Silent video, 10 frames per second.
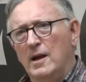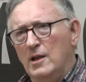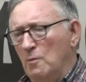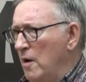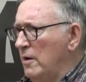
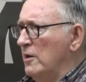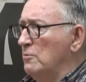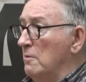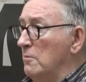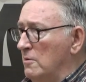the workers
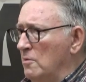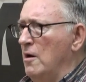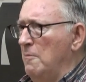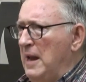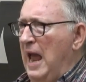would
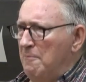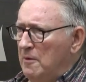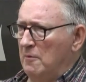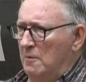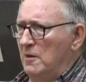not be
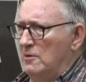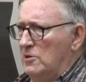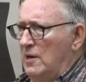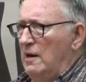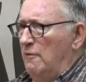happy. They'd be
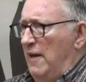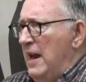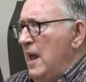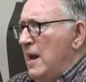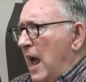distinctly
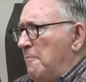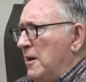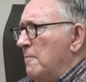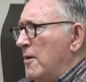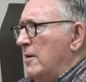very
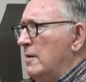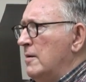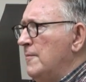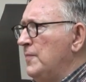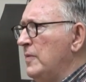unhappy about it.
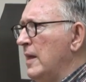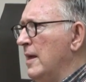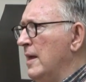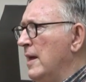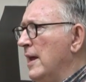
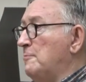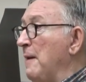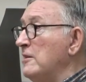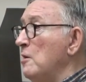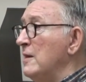
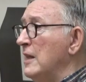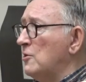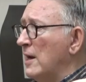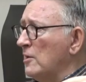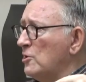Especially when they
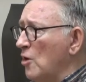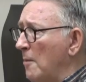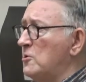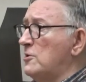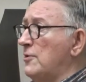tried to
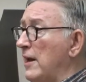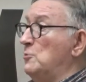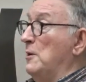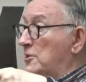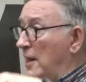stop strikes,
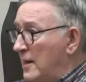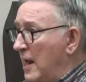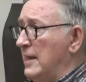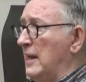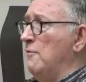which they
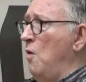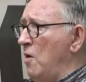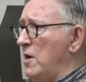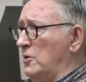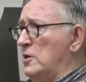did. They gave
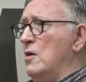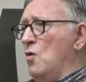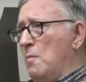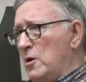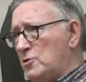orders.
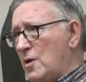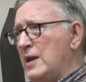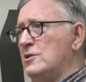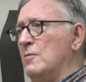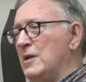No more
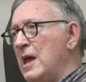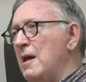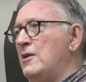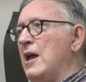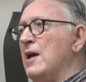strikes.
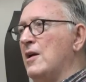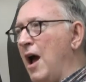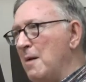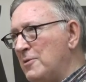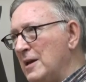
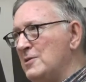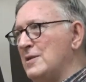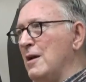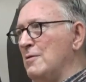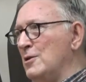Calm things
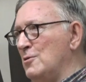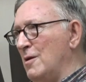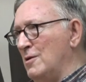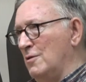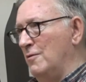down and so
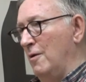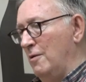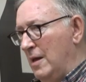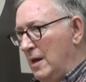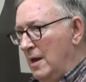on and so forth.